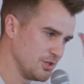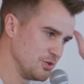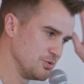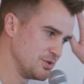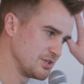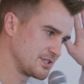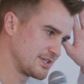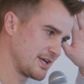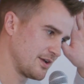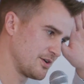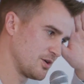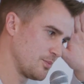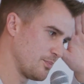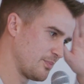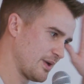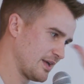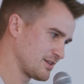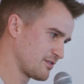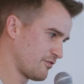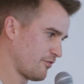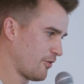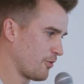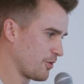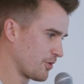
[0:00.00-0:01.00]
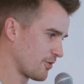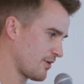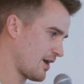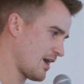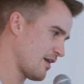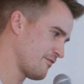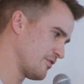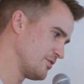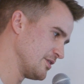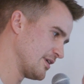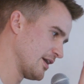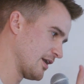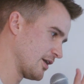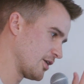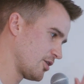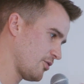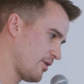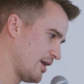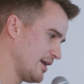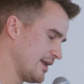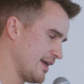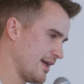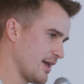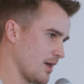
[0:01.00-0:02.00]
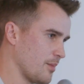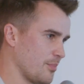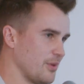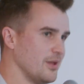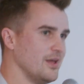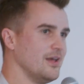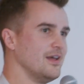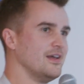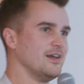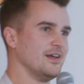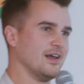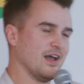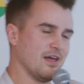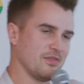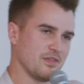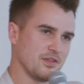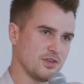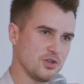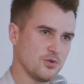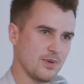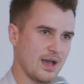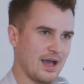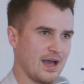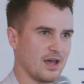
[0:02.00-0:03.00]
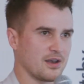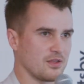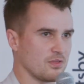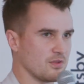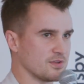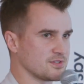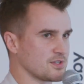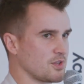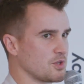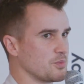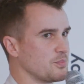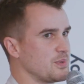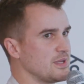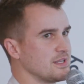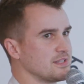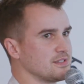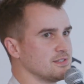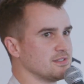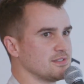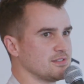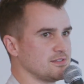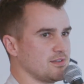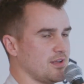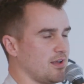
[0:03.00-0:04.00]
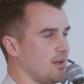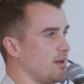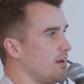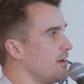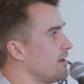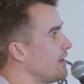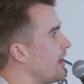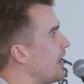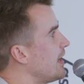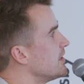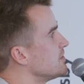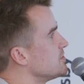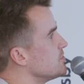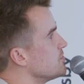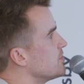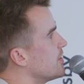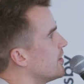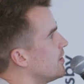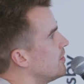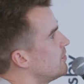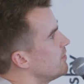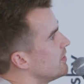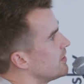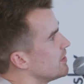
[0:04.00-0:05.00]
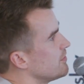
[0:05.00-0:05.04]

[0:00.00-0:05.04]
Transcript: you just get your best phonograph and you get a great amp, and then you add in those other pieces as you go.